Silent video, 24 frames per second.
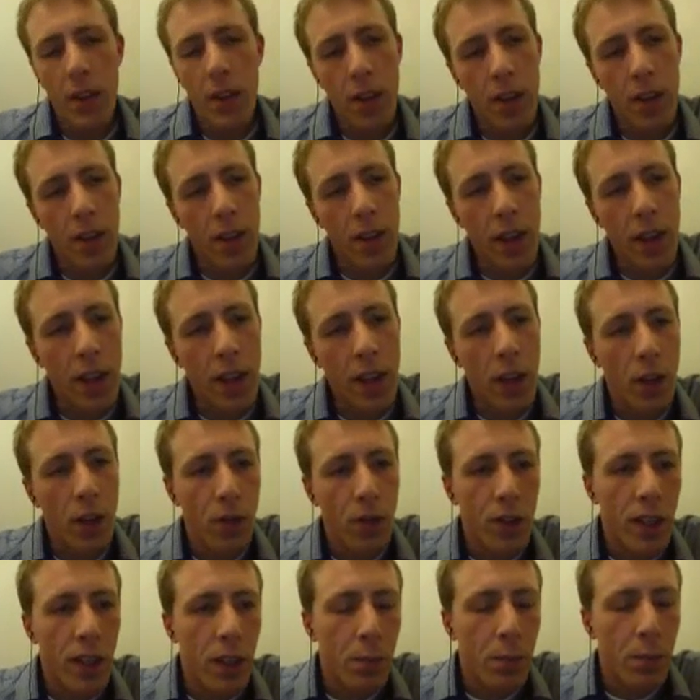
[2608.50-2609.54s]
the
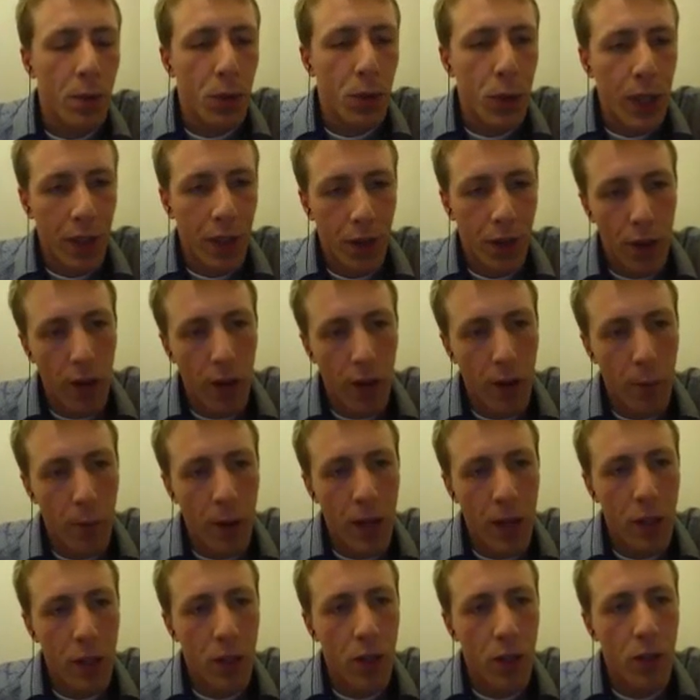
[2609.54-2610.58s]
content between the curly
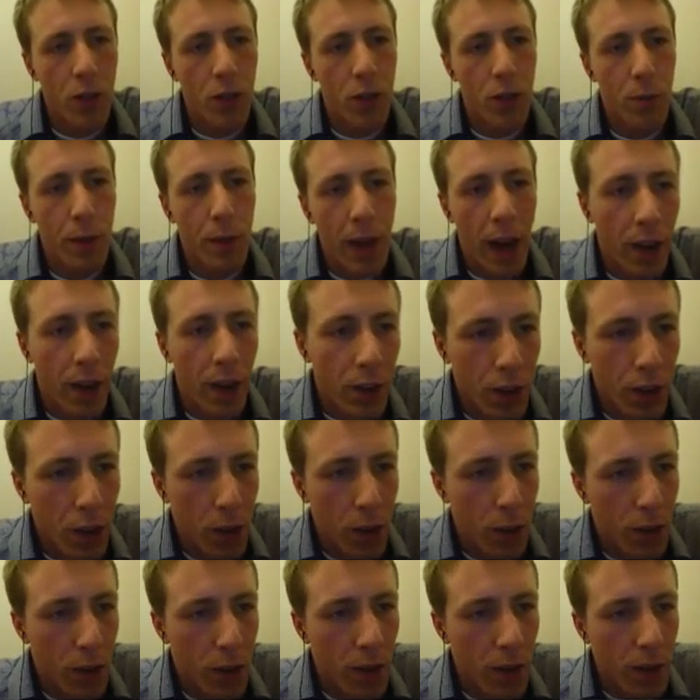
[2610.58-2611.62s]
braces should be
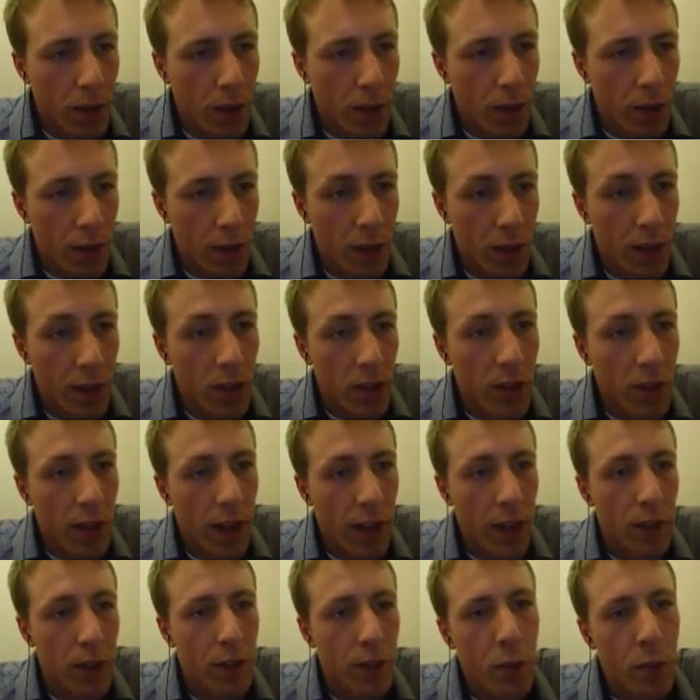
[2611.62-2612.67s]
executed, in this
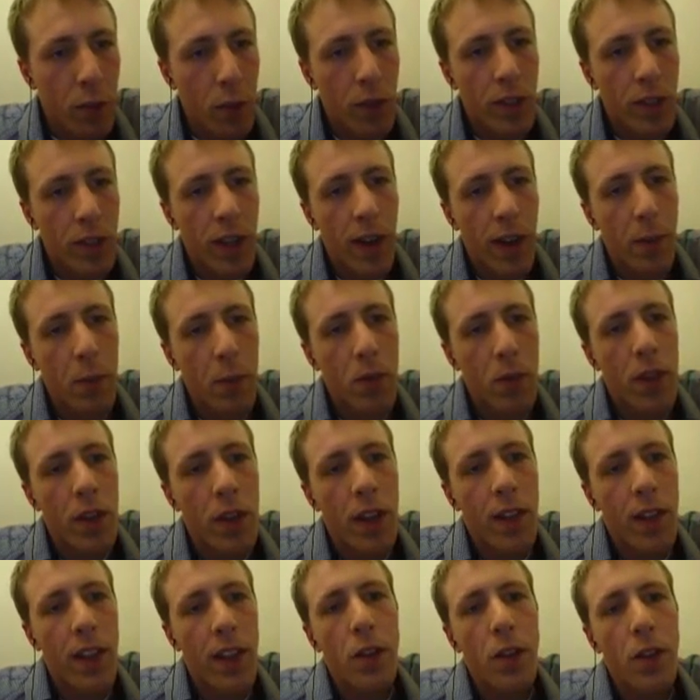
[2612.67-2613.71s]
case 4 times,
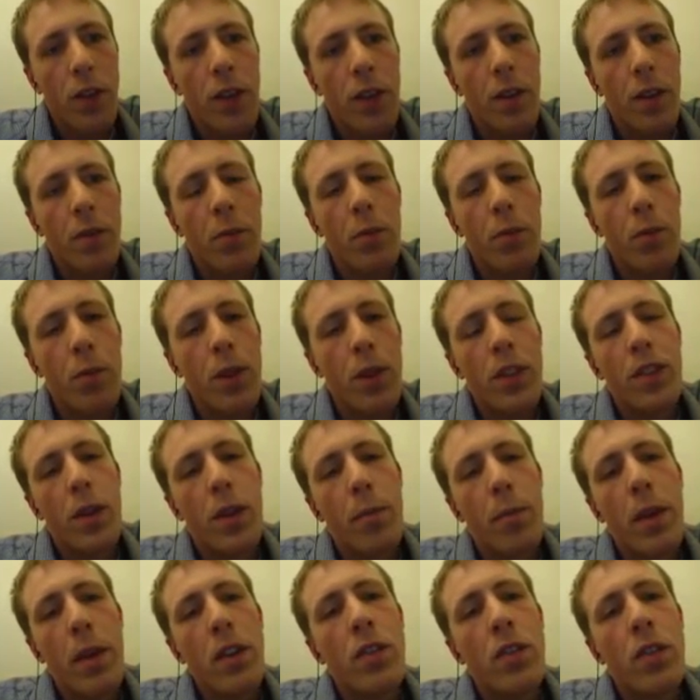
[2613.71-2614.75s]
and then you can print
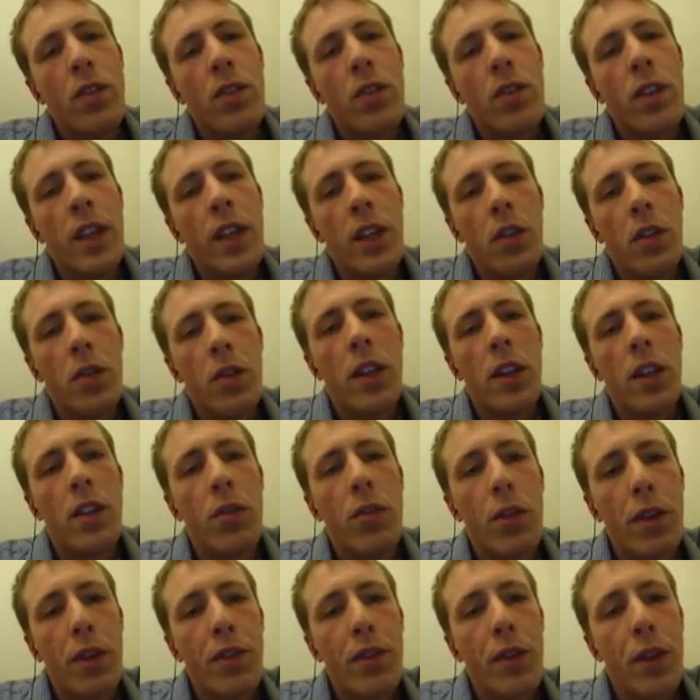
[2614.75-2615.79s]
some message, and you can
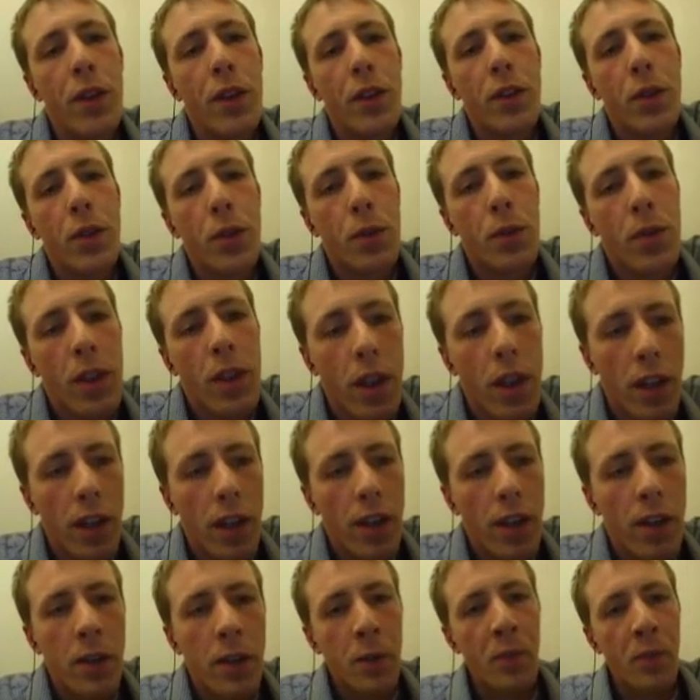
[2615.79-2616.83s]
refer to
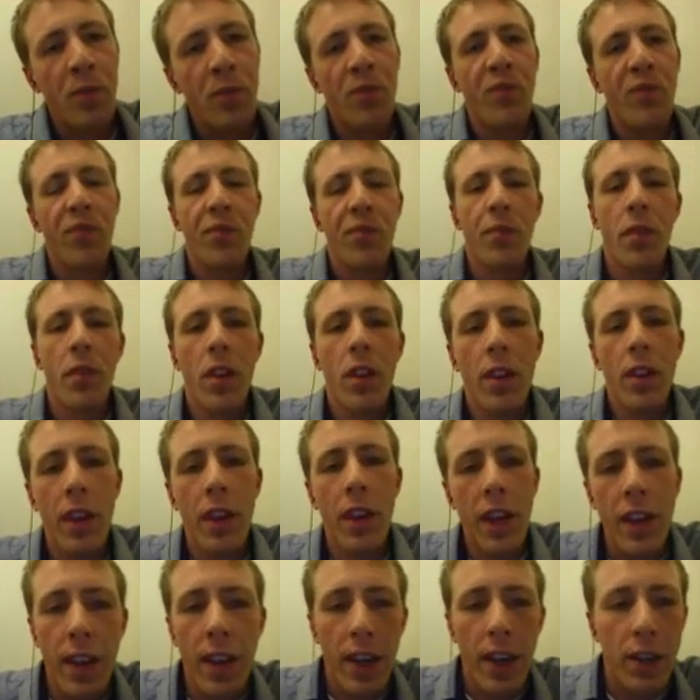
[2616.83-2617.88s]

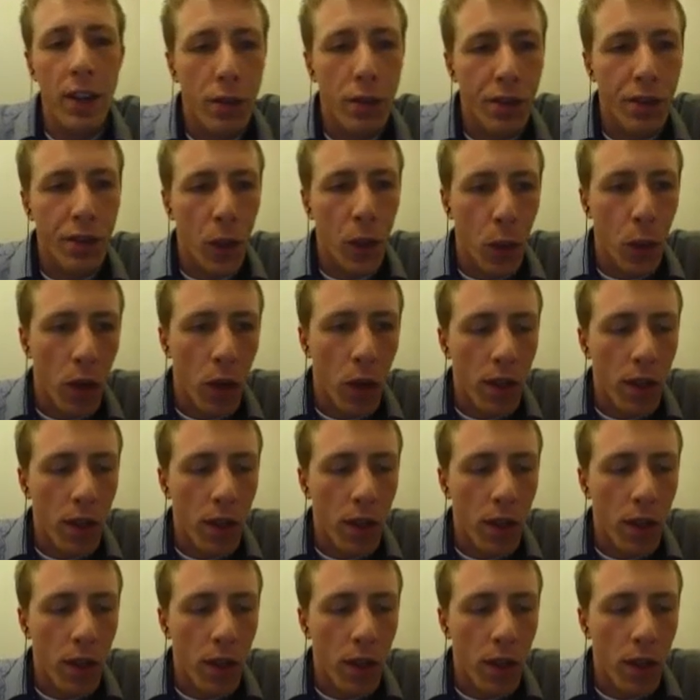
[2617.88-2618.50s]
the index of your